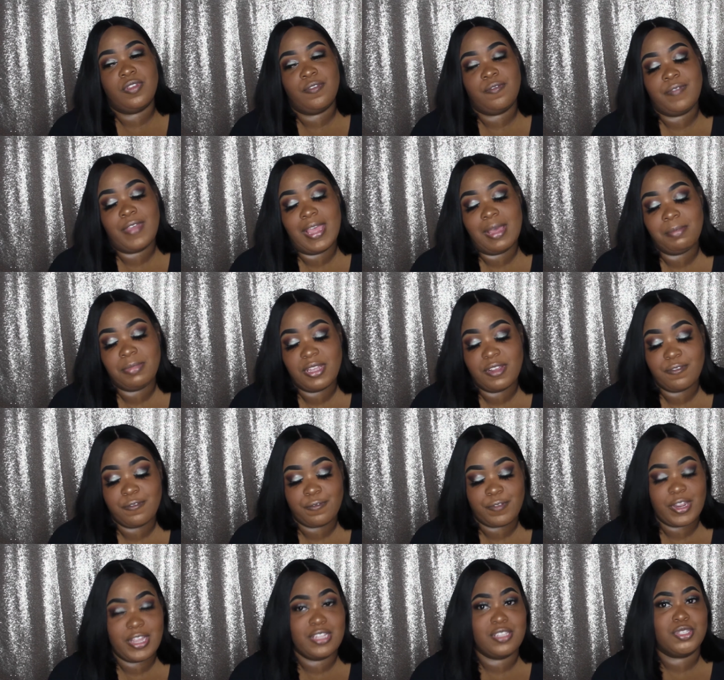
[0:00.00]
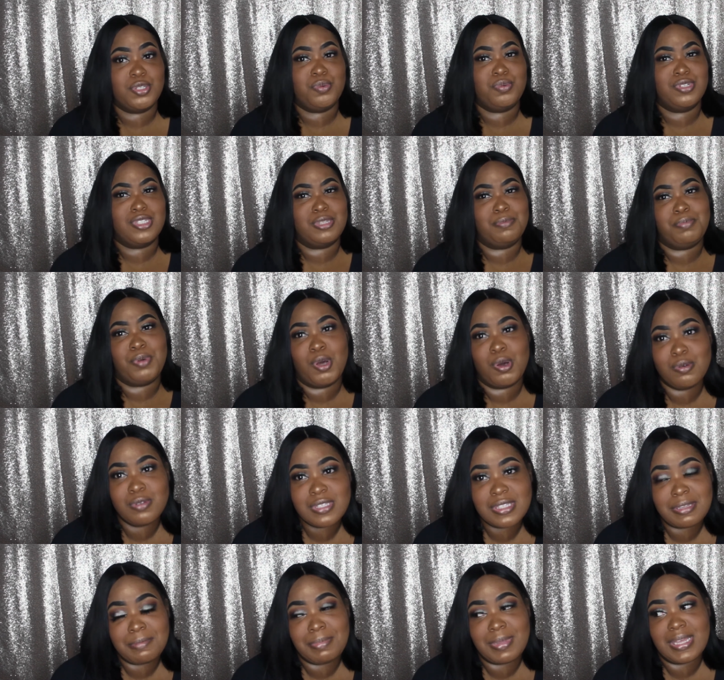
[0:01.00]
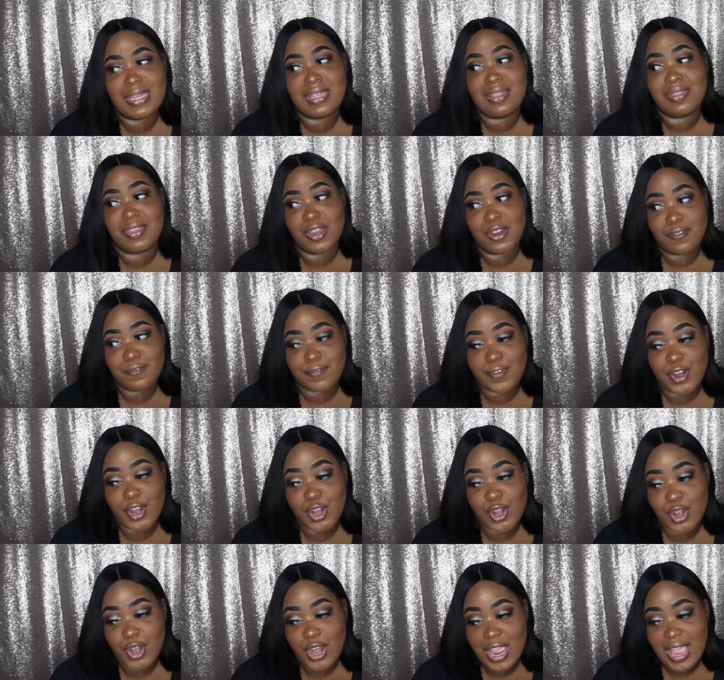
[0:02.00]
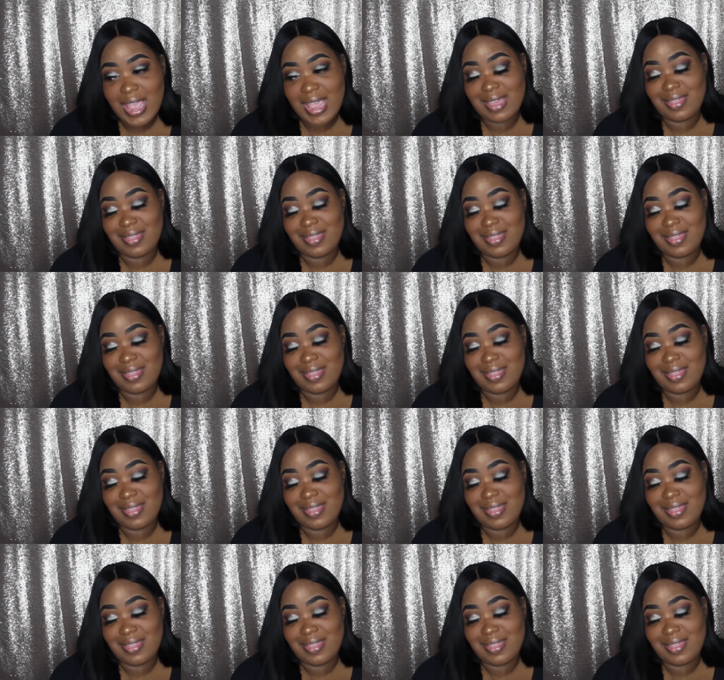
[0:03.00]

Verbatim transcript: the family and friends who are supposed to be there for her